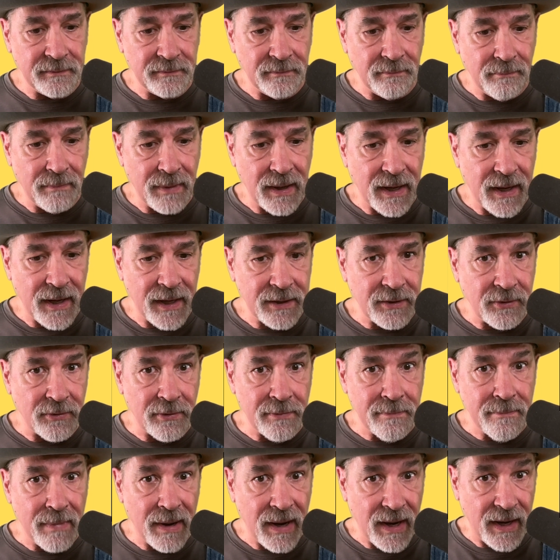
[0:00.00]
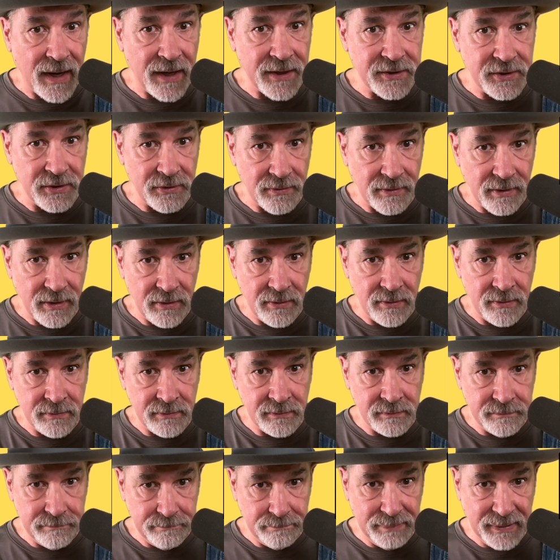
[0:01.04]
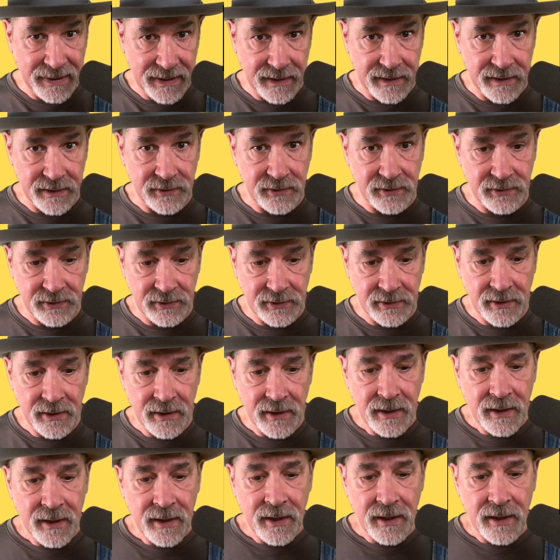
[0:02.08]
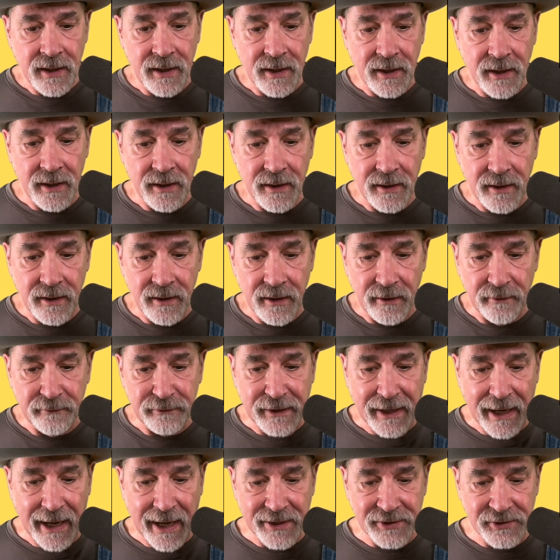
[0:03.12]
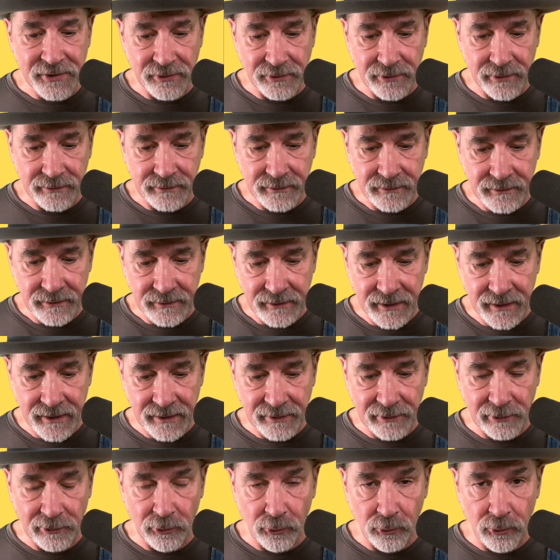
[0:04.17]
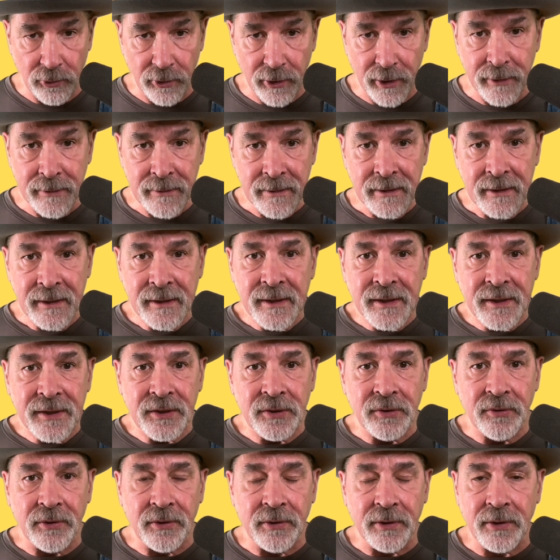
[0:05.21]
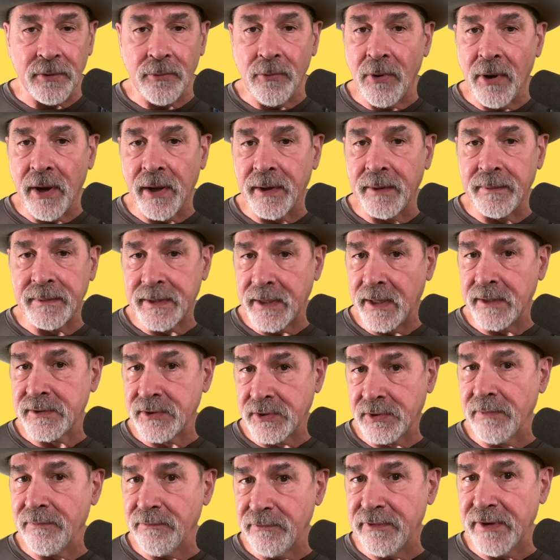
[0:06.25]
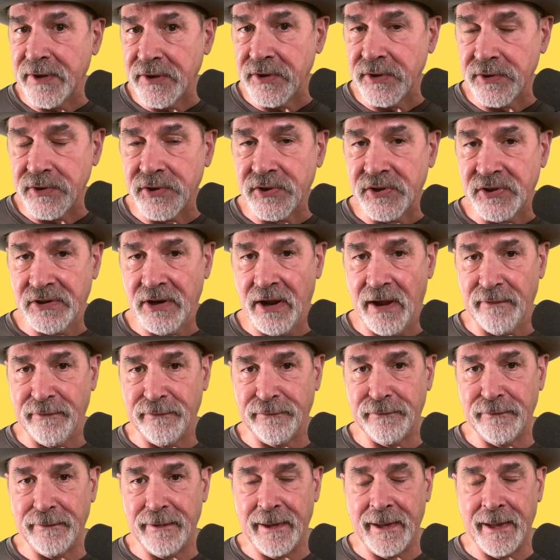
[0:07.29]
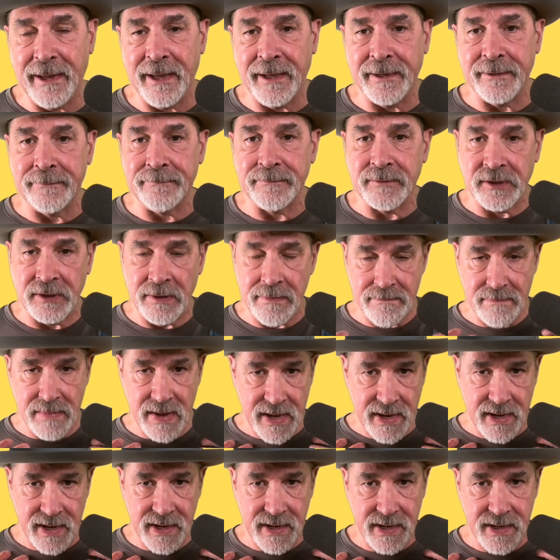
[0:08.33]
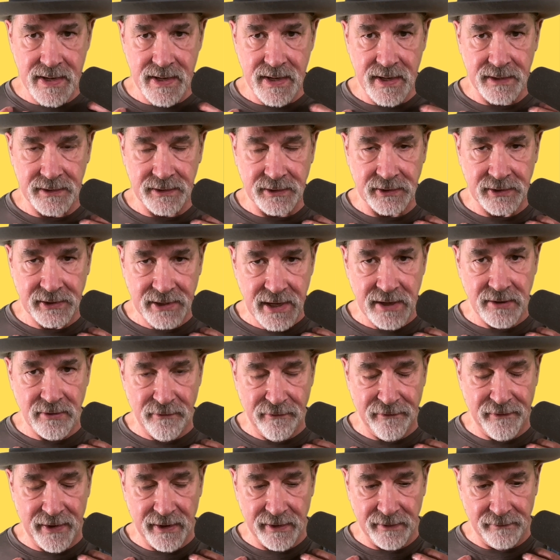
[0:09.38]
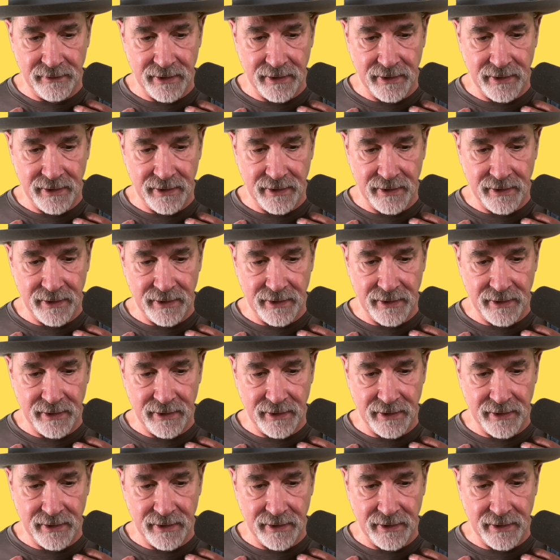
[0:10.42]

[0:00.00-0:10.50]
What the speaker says: mock or mod your own piece of castle lore, you're going to want to get some vintage stuff. And to me, as a senior fan of